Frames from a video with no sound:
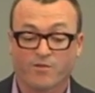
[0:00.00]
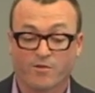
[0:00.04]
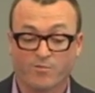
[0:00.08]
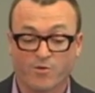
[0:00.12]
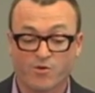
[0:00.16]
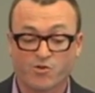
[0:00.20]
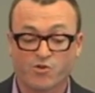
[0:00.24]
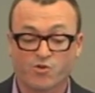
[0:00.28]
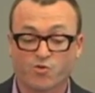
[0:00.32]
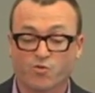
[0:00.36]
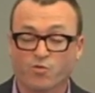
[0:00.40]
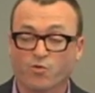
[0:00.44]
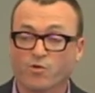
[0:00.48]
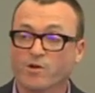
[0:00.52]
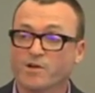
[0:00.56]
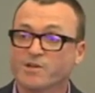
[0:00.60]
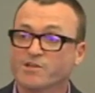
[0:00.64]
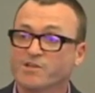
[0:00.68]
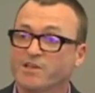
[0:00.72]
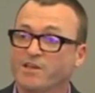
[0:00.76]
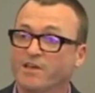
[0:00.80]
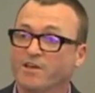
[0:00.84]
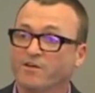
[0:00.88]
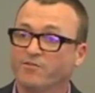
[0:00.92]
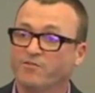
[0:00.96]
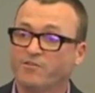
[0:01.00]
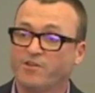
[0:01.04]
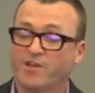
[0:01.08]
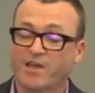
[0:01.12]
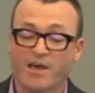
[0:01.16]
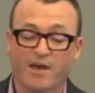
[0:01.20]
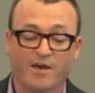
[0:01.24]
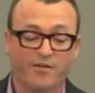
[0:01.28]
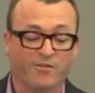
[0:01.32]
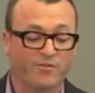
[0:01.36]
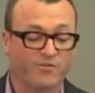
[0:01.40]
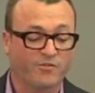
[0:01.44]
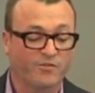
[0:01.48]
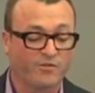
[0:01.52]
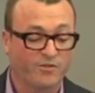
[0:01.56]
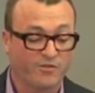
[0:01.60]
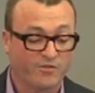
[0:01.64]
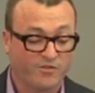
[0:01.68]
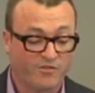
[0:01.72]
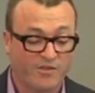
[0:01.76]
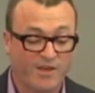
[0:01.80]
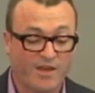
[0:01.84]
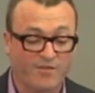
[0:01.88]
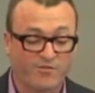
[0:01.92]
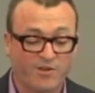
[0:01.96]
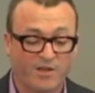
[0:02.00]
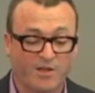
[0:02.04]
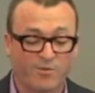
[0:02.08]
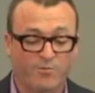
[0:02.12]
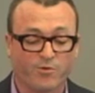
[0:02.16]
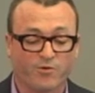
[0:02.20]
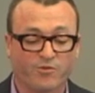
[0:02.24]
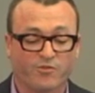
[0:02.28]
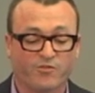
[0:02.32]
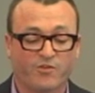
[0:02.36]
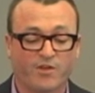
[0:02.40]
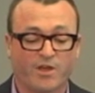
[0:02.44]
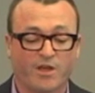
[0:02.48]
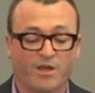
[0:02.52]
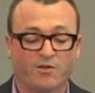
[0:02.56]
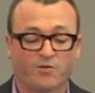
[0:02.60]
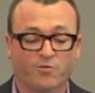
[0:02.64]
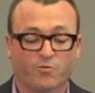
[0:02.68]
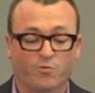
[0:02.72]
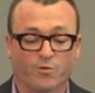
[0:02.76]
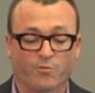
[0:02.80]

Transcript: the majority of deaths, seventy percent,